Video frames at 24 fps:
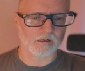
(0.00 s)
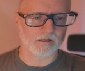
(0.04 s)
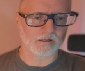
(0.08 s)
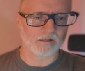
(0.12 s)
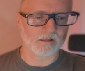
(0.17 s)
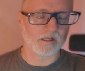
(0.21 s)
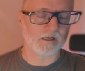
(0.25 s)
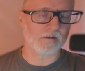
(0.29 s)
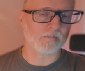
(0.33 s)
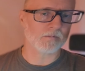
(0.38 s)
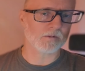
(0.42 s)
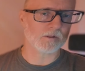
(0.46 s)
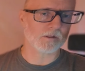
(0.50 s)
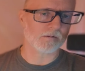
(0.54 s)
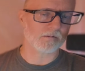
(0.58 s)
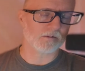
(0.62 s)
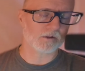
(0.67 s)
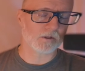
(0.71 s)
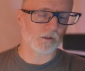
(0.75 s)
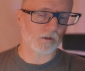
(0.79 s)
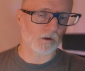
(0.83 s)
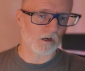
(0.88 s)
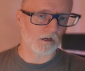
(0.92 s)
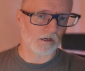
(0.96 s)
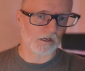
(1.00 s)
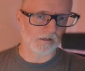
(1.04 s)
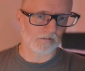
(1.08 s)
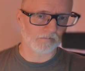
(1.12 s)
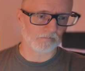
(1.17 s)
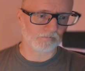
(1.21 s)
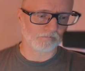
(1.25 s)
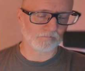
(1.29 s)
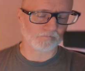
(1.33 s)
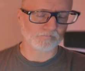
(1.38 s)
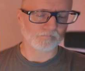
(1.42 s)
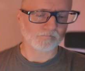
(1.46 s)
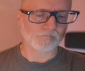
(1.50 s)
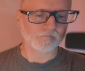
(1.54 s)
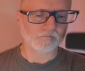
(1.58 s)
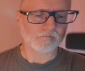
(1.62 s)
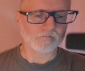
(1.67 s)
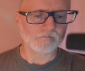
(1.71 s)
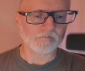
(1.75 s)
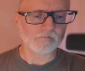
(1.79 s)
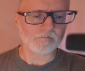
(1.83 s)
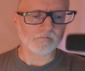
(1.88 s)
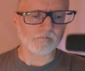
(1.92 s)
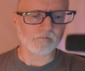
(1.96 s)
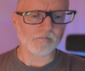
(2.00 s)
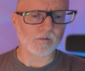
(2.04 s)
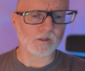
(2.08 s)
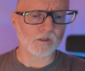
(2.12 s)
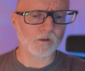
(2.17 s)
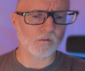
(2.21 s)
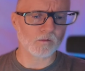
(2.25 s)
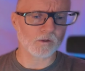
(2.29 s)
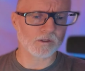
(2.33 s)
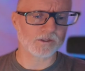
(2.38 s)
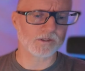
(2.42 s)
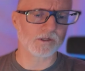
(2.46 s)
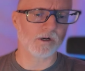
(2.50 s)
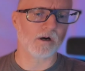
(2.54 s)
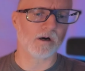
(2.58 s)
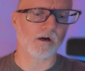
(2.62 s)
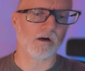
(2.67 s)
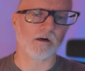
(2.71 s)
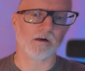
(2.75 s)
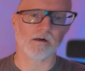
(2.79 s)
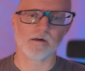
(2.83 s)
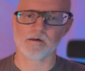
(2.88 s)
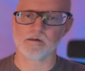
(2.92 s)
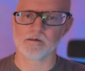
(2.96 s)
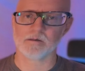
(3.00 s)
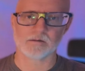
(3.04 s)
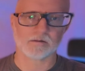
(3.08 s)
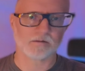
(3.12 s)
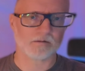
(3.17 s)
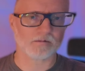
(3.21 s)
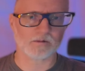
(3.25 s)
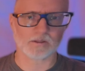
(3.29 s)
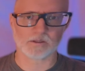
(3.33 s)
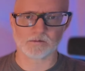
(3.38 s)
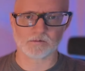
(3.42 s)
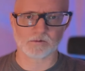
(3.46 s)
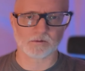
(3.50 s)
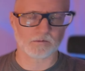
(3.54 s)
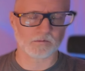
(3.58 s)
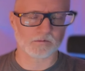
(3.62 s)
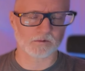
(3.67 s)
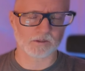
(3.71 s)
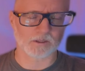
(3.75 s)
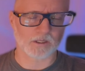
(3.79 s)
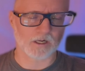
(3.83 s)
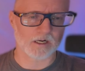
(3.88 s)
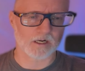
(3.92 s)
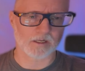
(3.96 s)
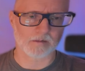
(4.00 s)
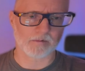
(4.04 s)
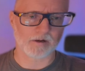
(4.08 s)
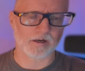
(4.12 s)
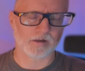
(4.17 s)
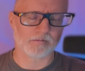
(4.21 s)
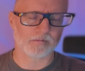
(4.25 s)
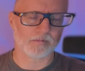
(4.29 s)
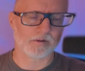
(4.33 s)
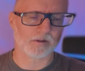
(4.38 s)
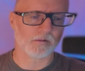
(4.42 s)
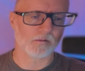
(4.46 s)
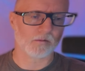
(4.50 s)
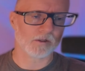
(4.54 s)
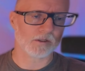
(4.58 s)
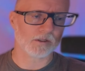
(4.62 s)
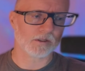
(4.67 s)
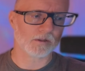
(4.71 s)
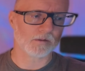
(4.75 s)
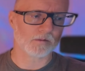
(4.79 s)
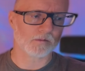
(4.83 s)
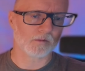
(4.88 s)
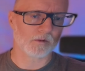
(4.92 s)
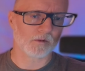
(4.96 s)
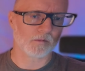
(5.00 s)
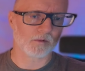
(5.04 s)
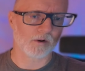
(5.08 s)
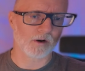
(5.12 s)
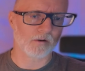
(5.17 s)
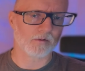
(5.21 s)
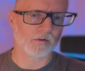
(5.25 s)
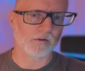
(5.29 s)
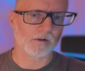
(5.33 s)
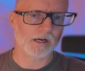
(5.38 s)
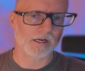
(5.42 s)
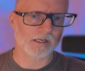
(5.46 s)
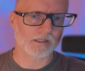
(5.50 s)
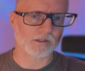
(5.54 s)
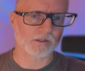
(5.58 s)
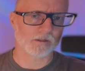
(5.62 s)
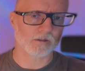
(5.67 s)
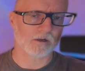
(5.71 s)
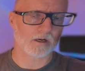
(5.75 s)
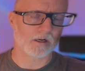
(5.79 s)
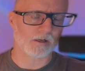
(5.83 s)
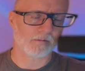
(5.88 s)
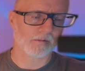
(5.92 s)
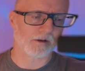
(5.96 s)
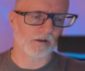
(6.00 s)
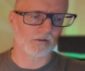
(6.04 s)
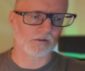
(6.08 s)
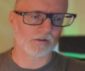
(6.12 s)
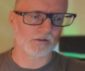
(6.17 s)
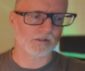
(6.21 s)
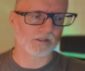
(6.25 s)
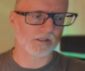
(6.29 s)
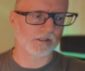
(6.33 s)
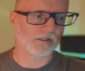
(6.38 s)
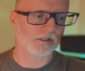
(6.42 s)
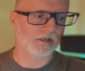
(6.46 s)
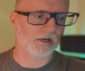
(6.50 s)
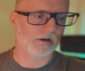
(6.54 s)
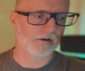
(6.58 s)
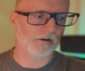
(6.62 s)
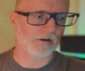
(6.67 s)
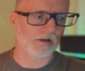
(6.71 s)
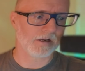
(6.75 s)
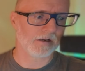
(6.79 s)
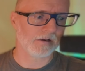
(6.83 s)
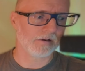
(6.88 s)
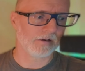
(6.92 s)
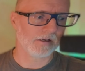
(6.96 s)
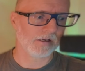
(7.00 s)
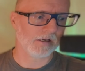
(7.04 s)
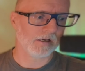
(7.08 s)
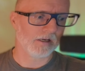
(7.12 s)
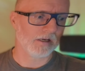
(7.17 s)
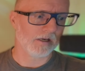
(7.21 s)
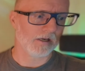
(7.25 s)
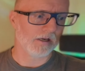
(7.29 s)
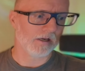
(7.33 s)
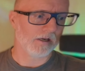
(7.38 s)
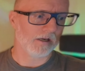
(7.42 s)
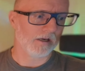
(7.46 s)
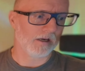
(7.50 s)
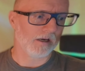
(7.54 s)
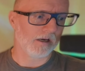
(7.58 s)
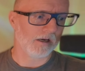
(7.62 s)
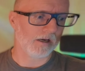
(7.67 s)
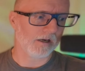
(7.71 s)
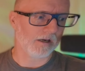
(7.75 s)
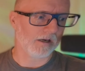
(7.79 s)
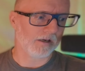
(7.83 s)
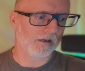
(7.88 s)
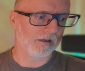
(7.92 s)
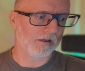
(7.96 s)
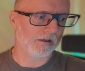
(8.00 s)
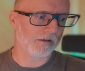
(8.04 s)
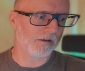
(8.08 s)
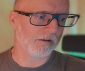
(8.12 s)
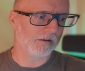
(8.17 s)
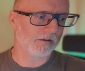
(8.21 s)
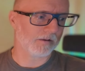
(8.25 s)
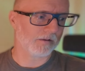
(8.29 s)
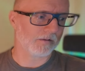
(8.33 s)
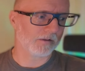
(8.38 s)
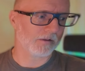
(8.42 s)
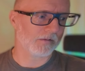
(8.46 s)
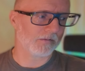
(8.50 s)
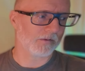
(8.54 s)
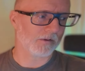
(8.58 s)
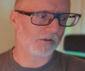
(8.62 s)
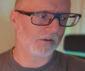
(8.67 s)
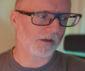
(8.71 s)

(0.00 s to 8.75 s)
limbs of Ashtanga, which are which we'll, we'll talk about. But we should we'll probably actually talk about those next Saturday. Uh, what if you only